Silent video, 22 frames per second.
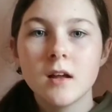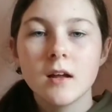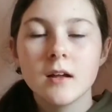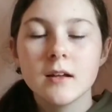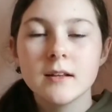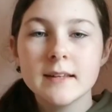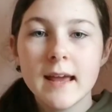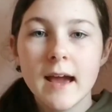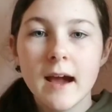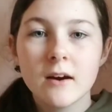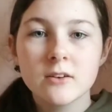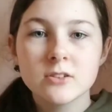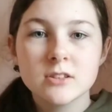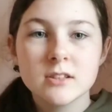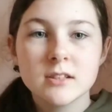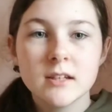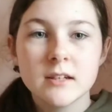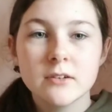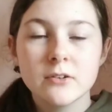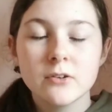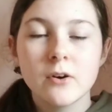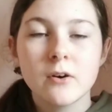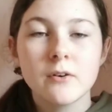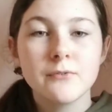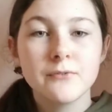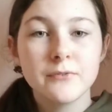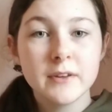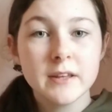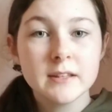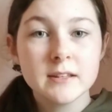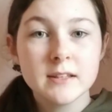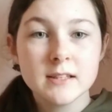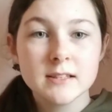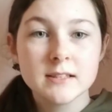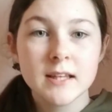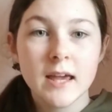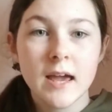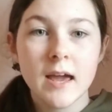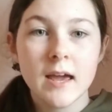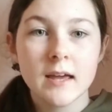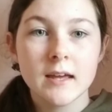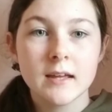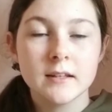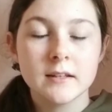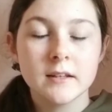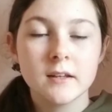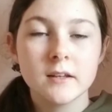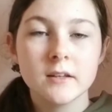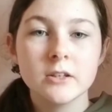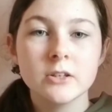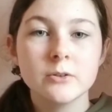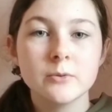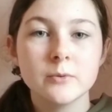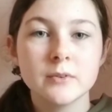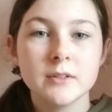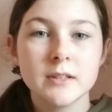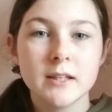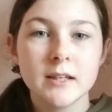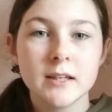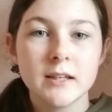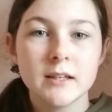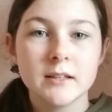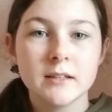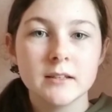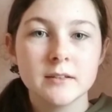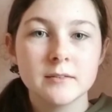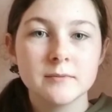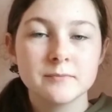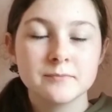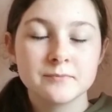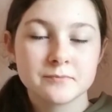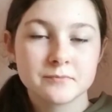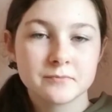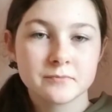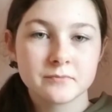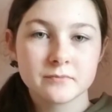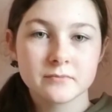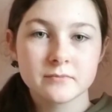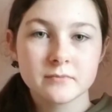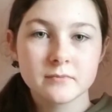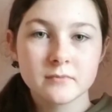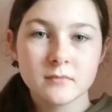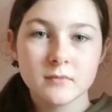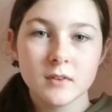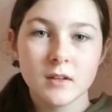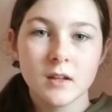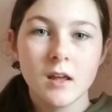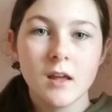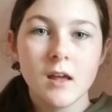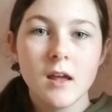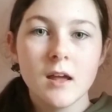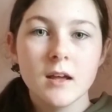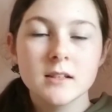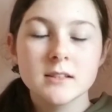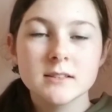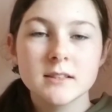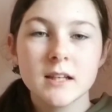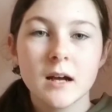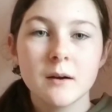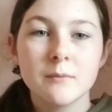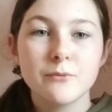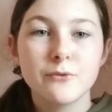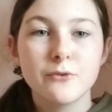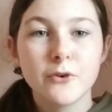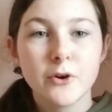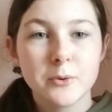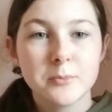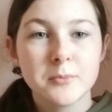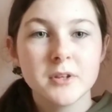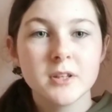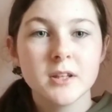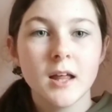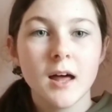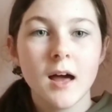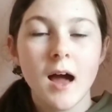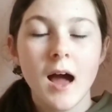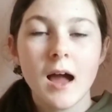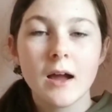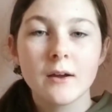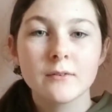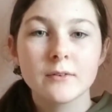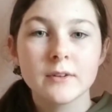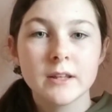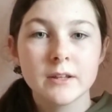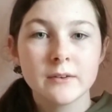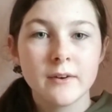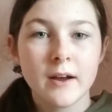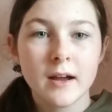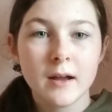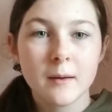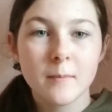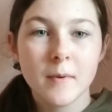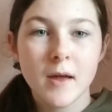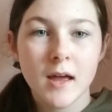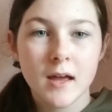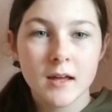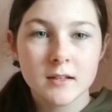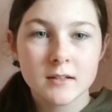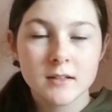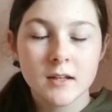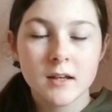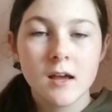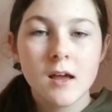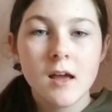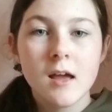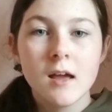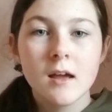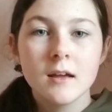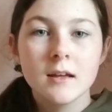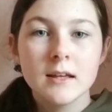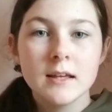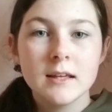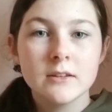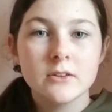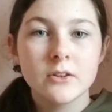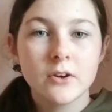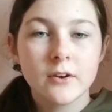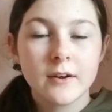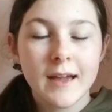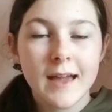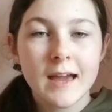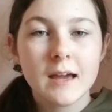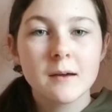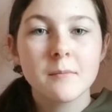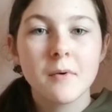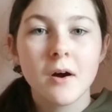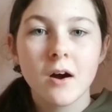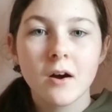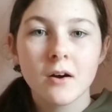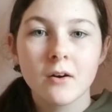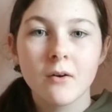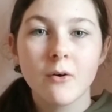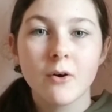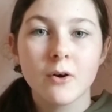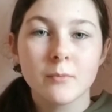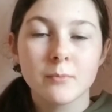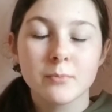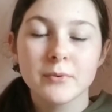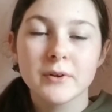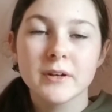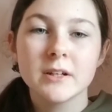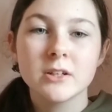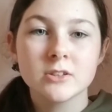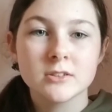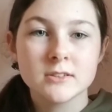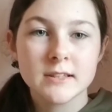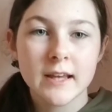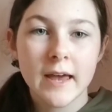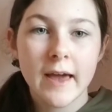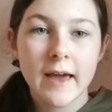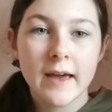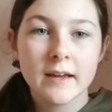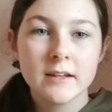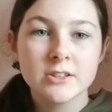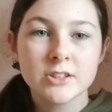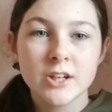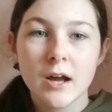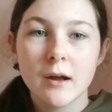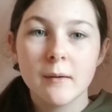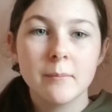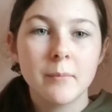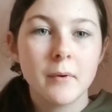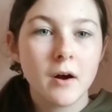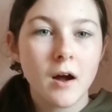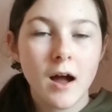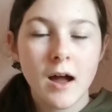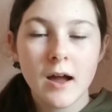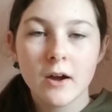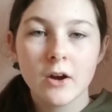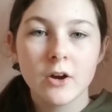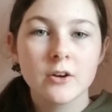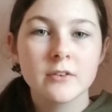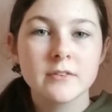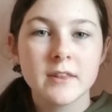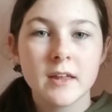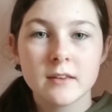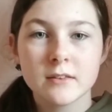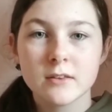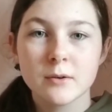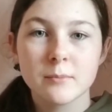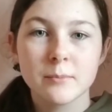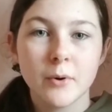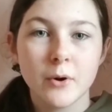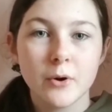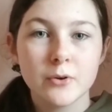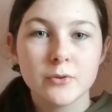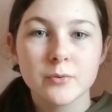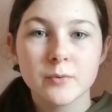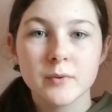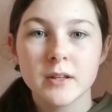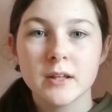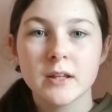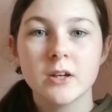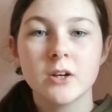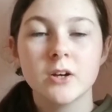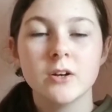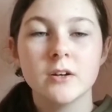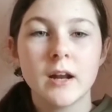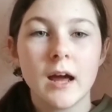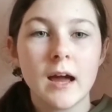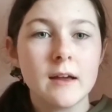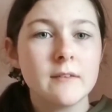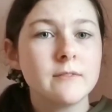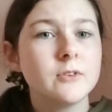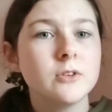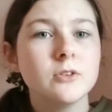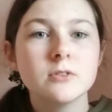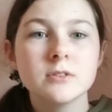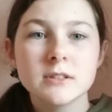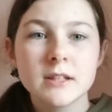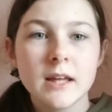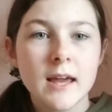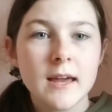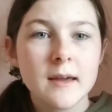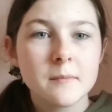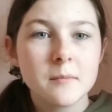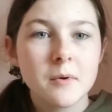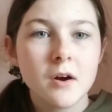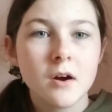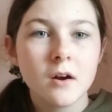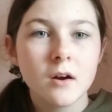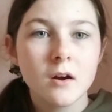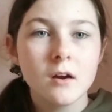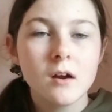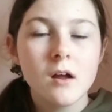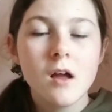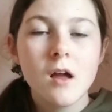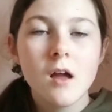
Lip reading: Now to feed this kitten, you will need some formula. I really recommend either KMR or Breeder's Edge. I heard that they're both really good. I've used KMR,